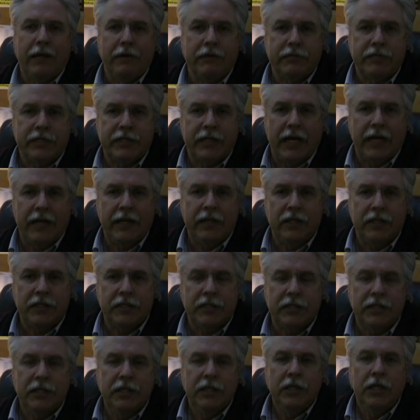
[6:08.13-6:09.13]
of
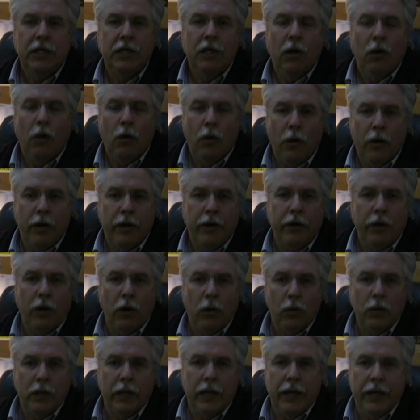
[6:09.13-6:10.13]
stainless or
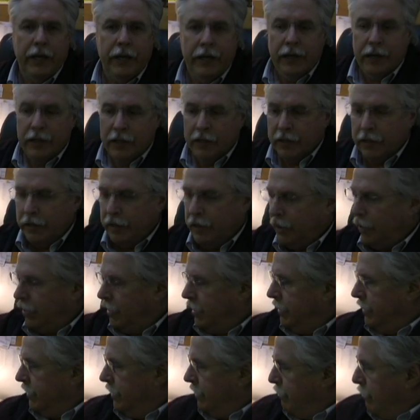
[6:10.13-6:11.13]
no lead
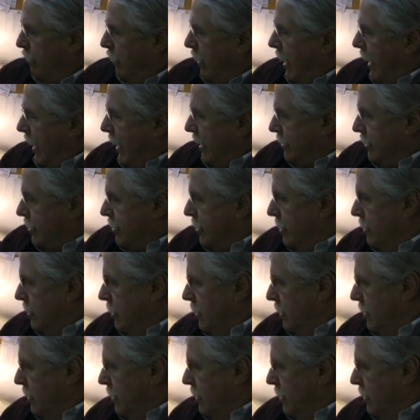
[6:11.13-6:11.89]
brass.